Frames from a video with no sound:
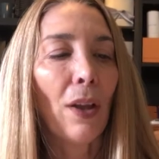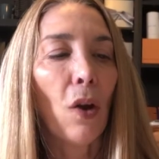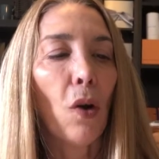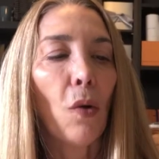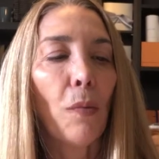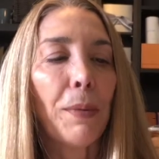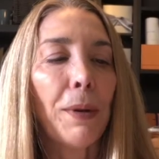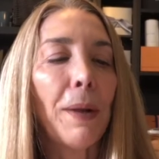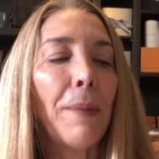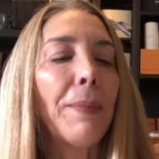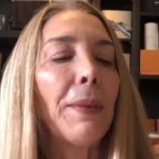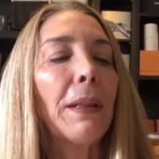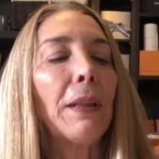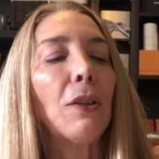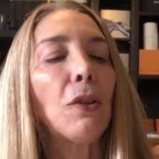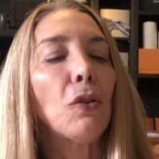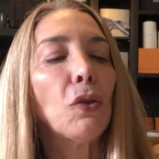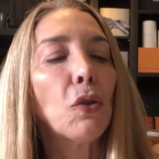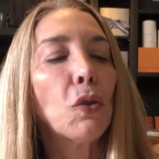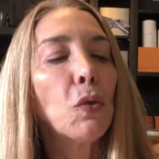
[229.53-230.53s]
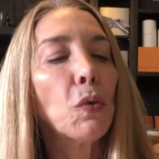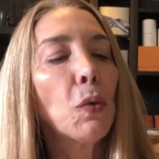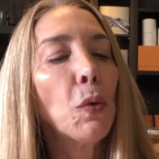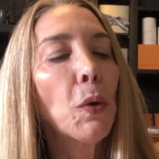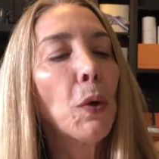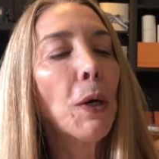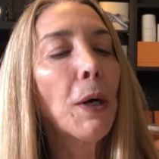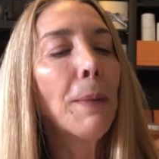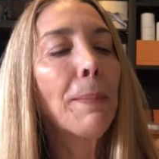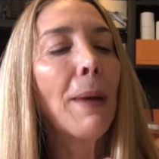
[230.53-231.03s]
Open up the little
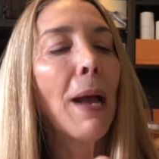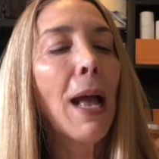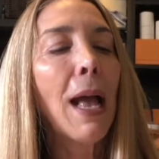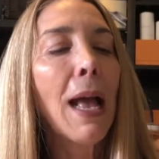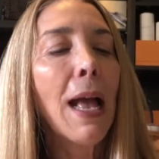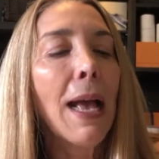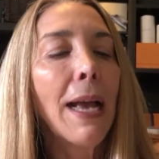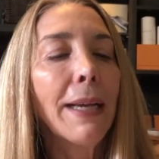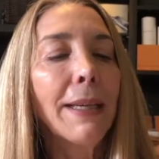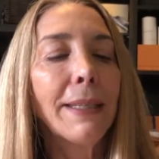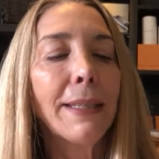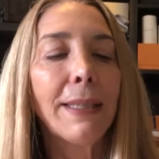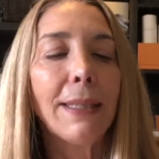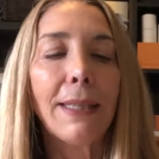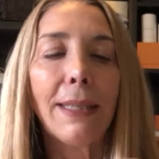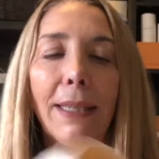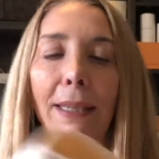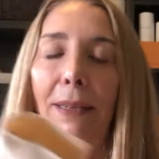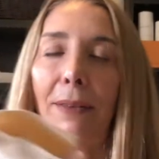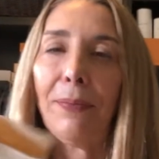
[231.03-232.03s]
drawer box